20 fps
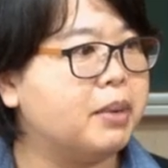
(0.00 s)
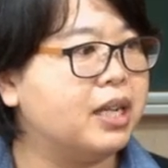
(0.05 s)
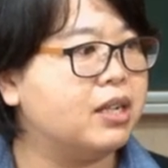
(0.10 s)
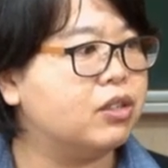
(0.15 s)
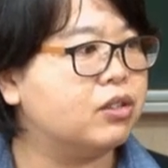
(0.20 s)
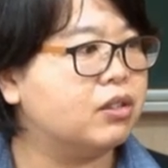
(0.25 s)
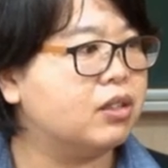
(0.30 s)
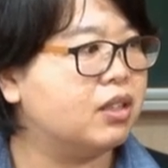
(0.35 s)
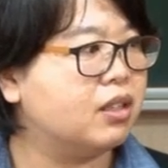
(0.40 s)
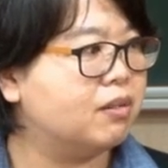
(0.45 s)

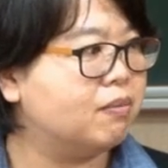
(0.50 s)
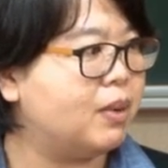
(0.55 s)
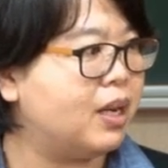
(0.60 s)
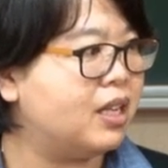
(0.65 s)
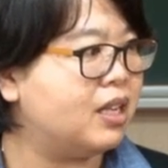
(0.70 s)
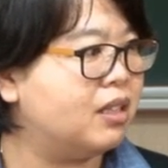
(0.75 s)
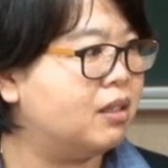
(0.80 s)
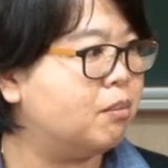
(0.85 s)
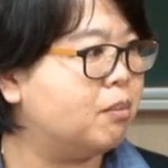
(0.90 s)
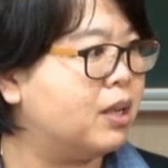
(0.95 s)

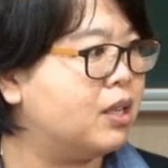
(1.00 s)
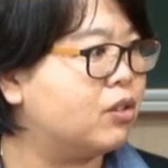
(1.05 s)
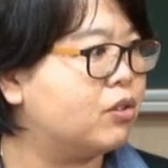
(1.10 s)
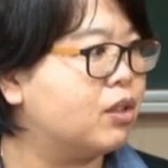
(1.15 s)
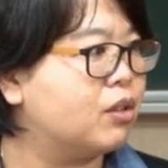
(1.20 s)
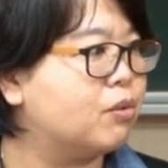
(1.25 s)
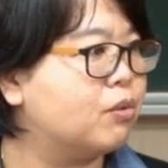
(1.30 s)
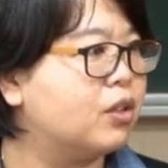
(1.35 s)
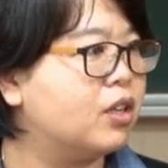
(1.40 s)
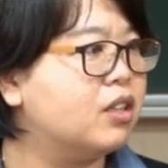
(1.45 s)
any
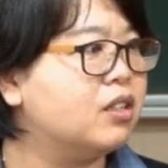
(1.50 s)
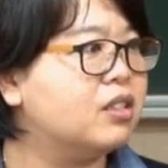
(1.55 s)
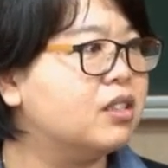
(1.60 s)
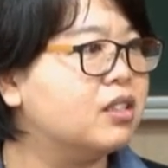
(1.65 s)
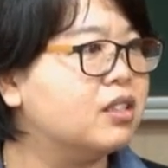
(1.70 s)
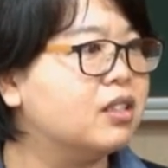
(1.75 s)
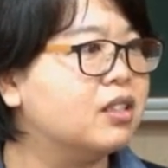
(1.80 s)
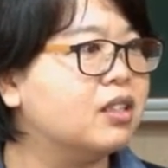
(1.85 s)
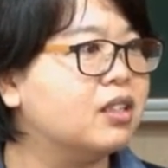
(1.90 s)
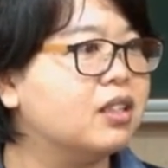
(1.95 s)
Mandarin words?